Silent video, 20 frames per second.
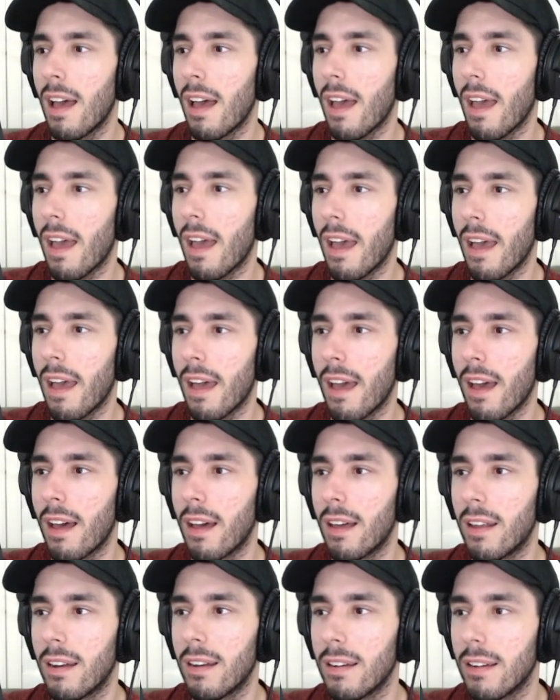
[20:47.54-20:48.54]

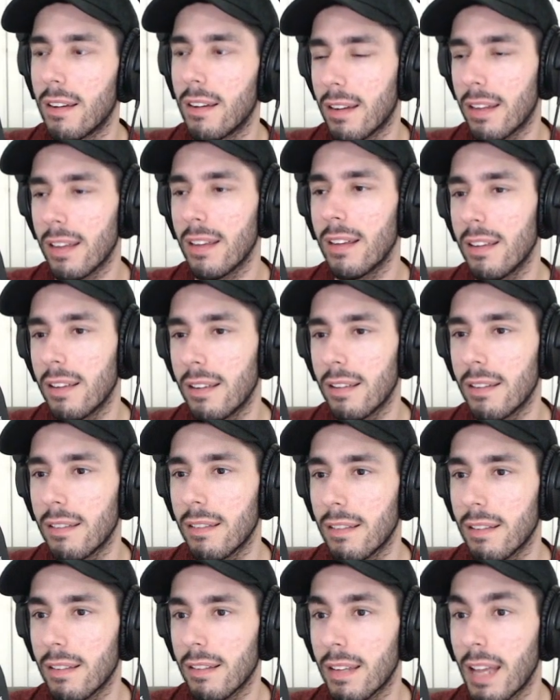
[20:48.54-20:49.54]
And he
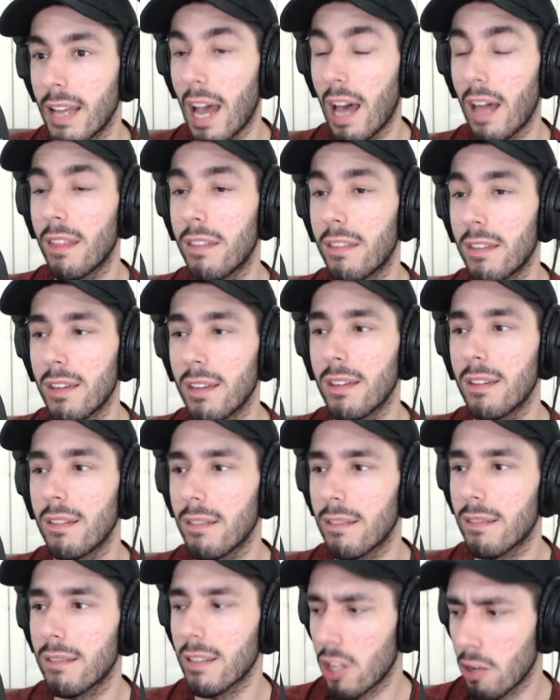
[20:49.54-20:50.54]
had
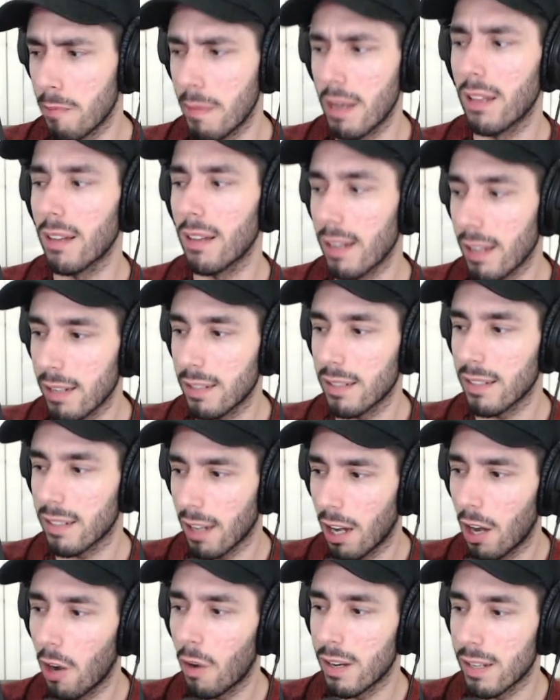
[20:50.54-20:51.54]
the humility to
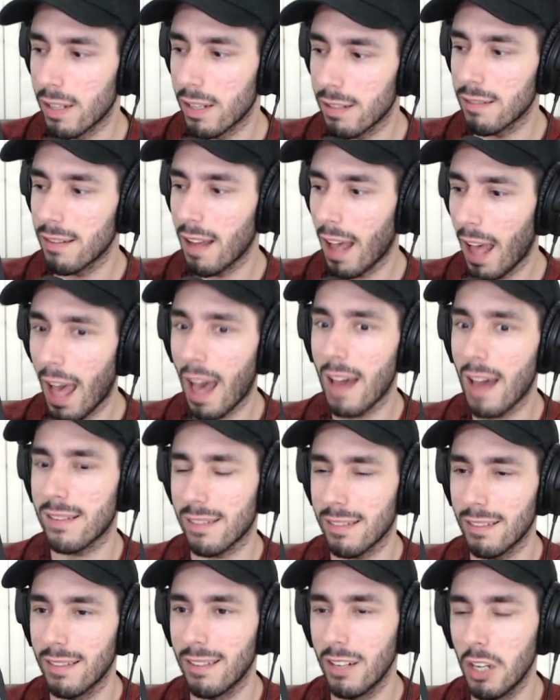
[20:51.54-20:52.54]
go and ask
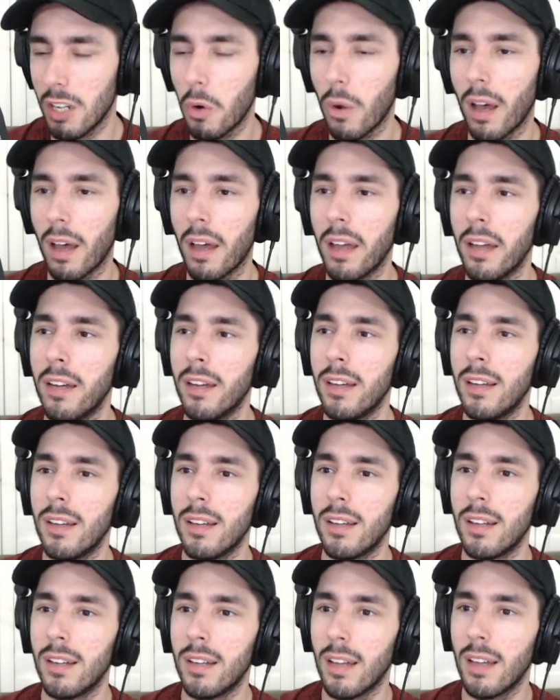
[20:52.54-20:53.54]
Inoue,
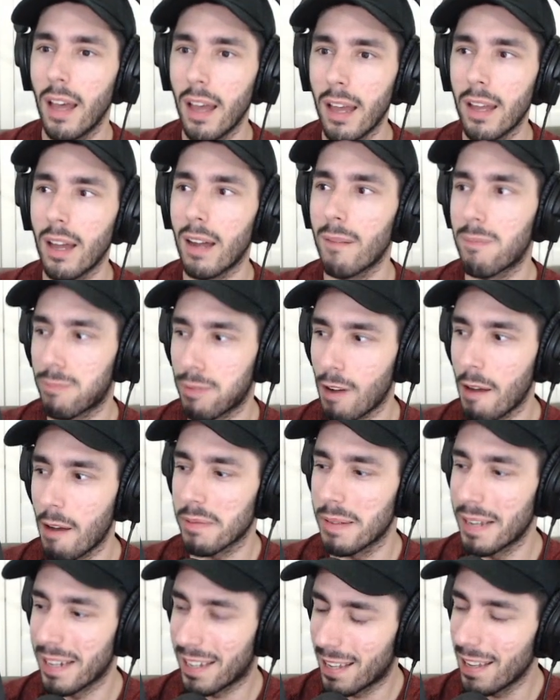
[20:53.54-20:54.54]
hey, I
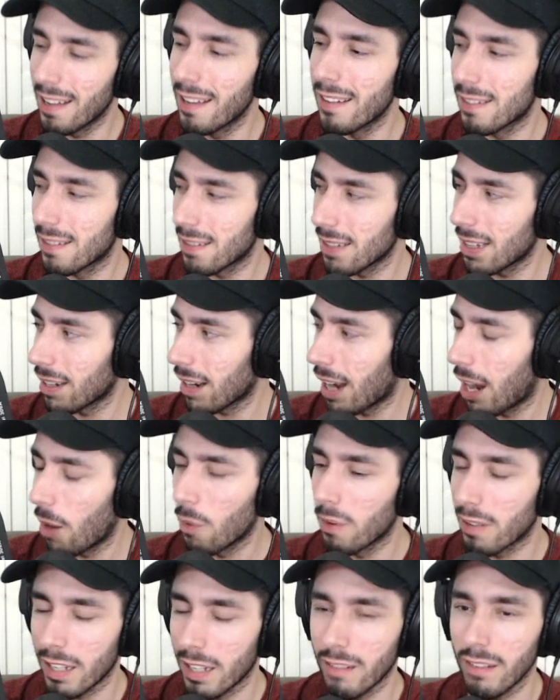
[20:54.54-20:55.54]
promised my kids like
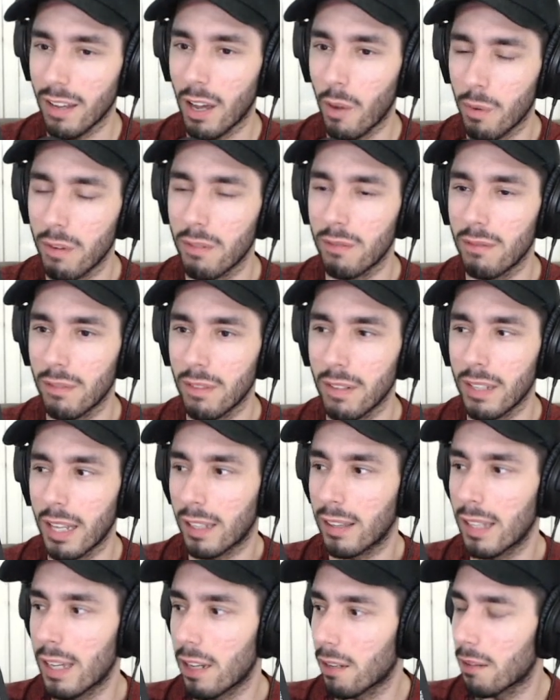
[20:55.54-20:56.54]

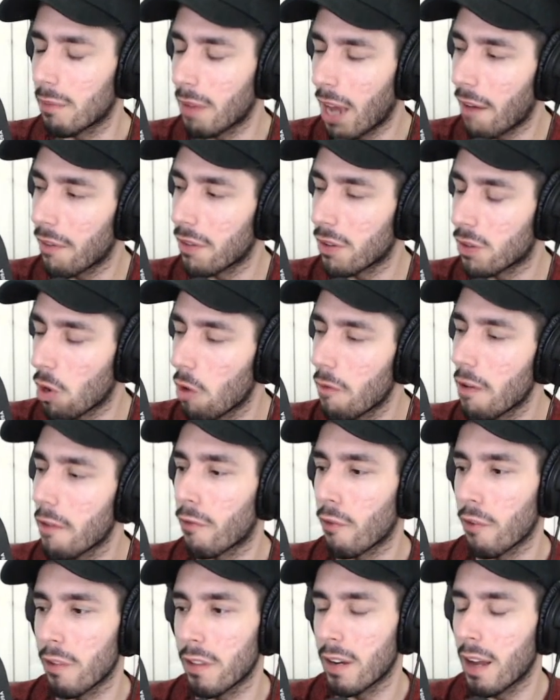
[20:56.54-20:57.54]
like they could have the trophy
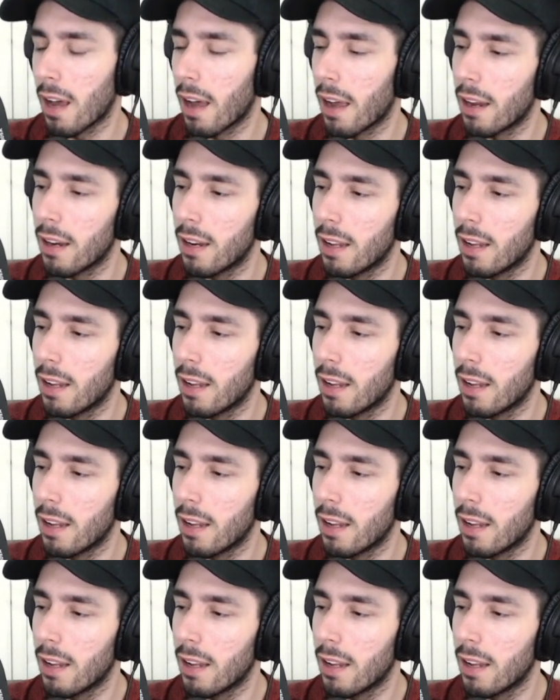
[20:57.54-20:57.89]
for the night.